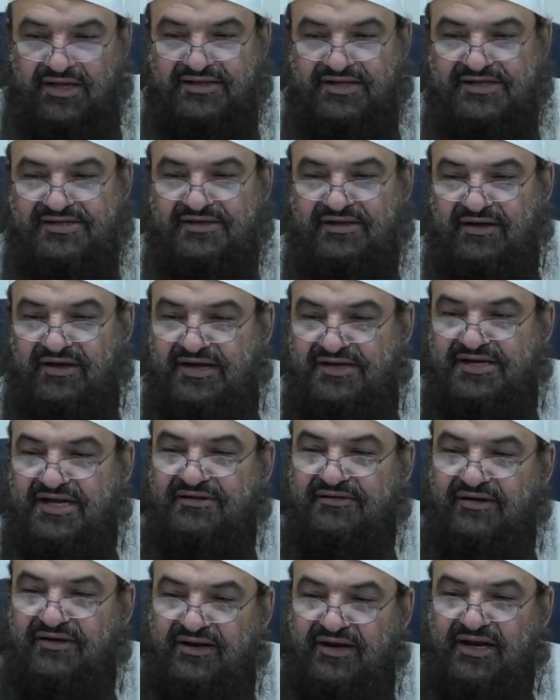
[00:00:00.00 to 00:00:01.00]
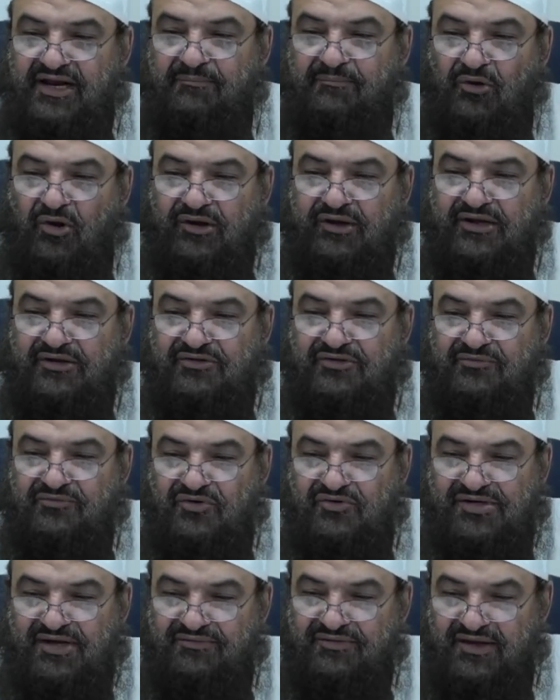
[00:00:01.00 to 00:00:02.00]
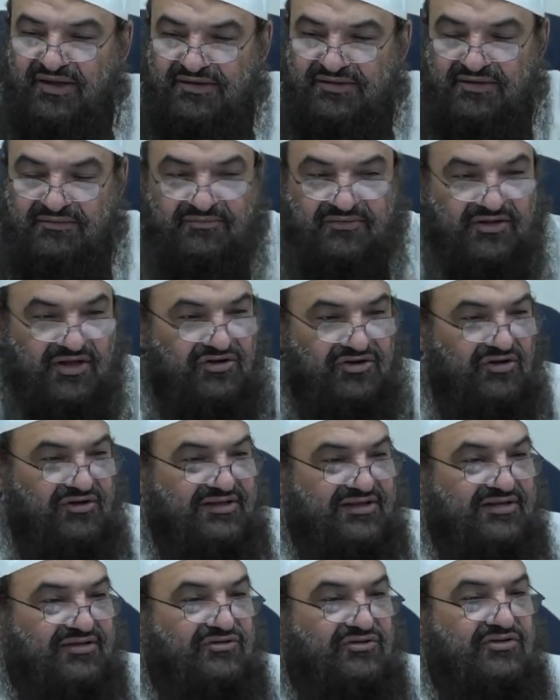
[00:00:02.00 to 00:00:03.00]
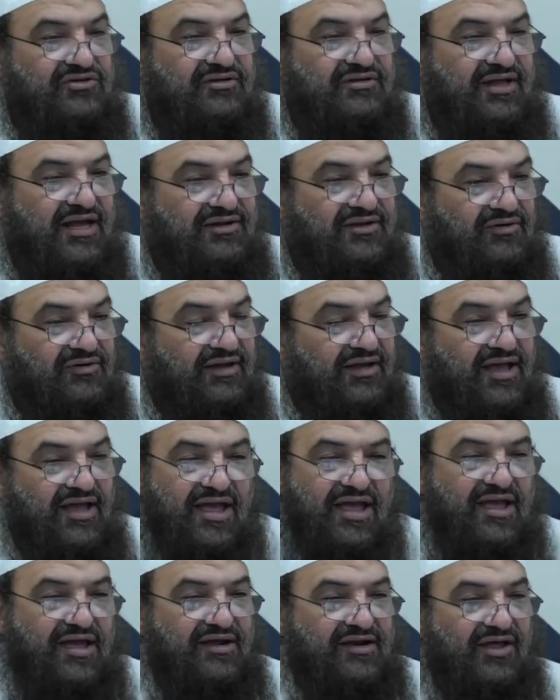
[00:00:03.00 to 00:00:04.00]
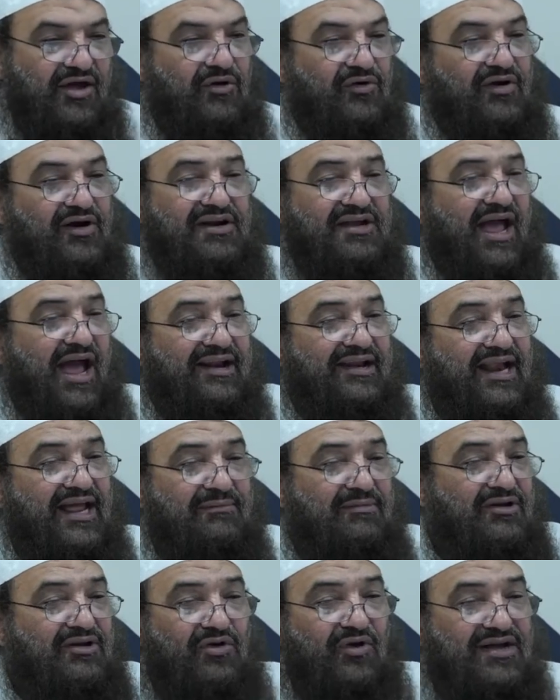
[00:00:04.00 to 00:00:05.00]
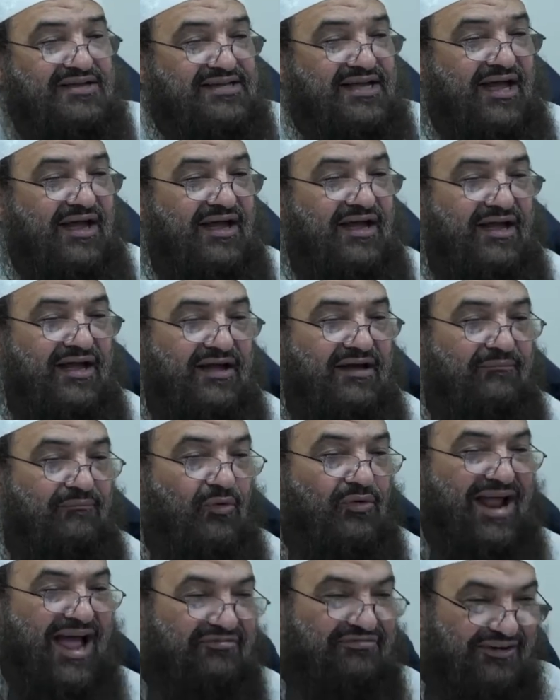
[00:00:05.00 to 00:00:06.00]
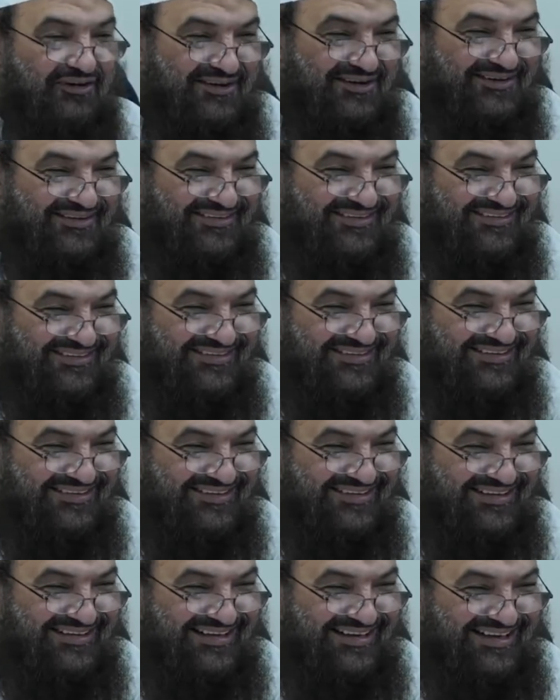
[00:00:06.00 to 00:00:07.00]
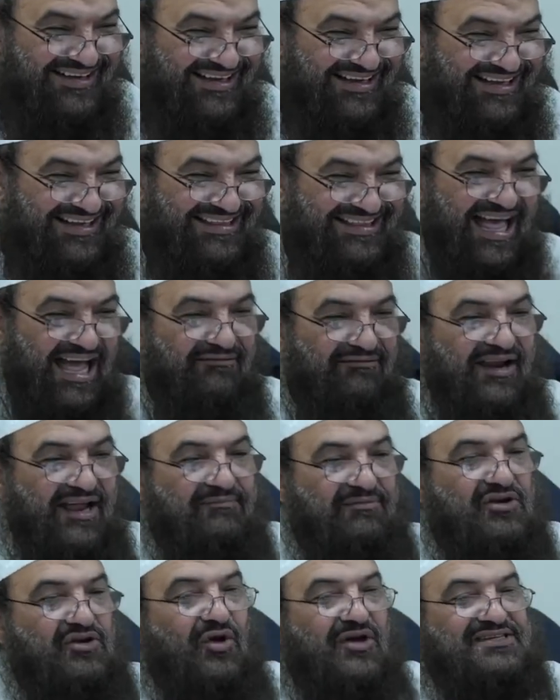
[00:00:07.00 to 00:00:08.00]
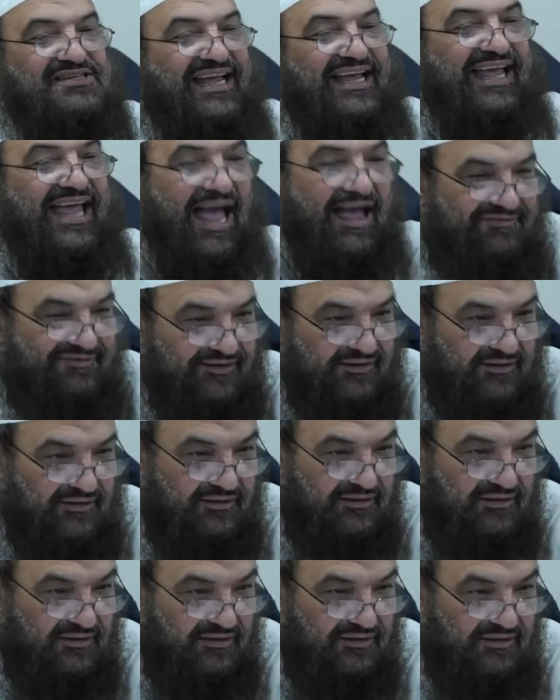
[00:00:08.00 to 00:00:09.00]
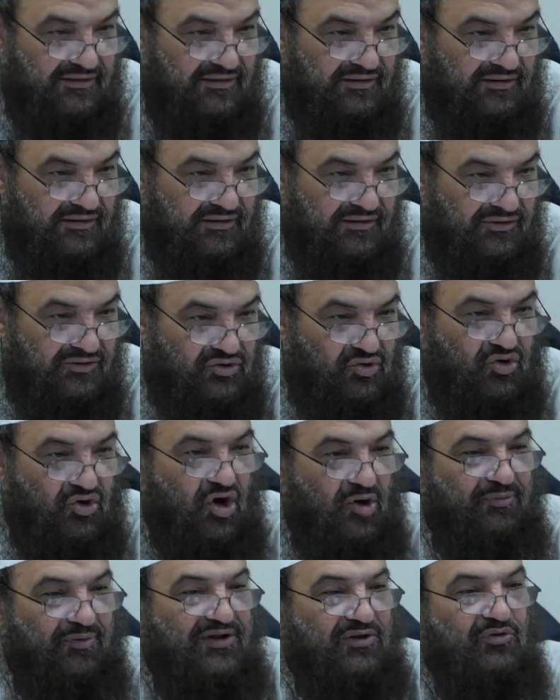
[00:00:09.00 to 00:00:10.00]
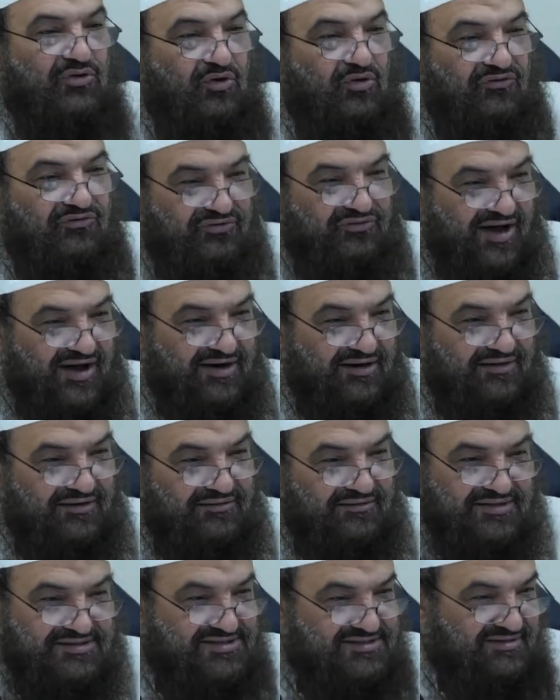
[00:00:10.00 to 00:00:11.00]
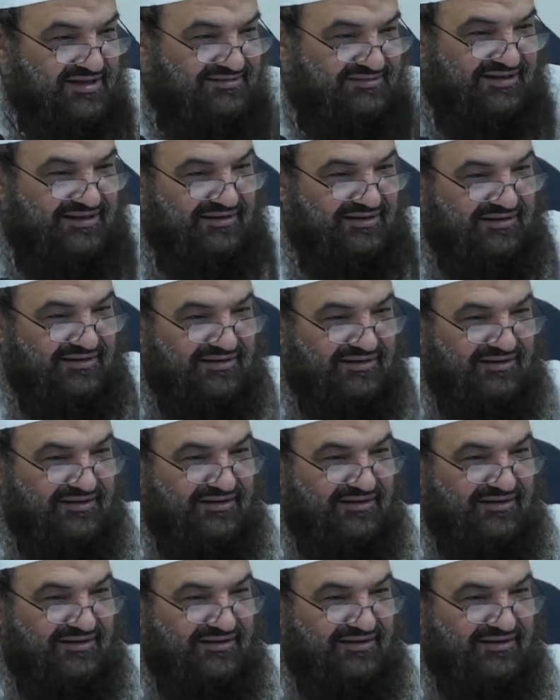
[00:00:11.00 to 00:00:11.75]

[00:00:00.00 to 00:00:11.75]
It is. Is it, are you blocking to do something like that? They don't care. They already had labeled you as a munafiq. They have labeled you as a kafir. You cooperate with a kuffar. This is nothing.